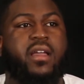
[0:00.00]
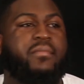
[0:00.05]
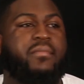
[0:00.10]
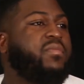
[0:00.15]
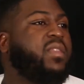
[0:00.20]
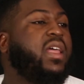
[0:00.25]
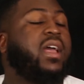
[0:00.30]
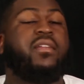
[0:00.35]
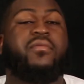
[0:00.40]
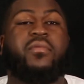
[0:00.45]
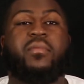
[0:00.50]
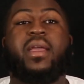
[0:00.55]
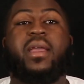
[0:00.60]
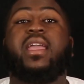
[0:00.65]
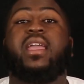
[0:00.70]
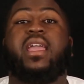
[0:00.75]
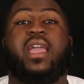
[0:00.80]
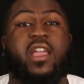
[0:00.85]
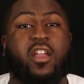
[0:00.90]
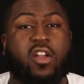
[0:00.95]
Not even
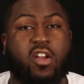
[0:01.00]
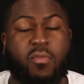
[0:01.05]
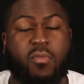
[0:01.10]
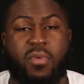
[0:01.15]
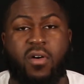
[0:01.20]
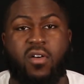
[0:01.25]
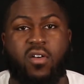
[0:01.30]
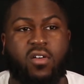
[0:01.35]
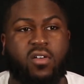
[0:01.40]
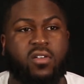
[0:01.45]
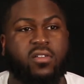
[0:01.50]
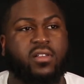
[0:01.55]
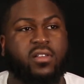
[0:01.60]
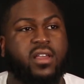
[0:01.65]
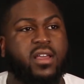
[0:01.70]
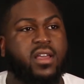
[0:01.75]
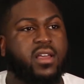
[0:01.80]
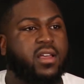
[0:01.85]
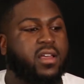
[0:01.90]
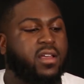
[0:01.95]
he airballed
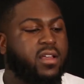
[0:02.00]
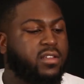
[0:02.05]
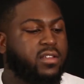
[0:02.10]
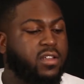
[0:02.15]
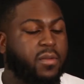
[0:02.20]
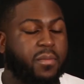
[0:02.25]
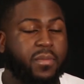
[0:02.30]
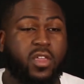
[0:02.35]
some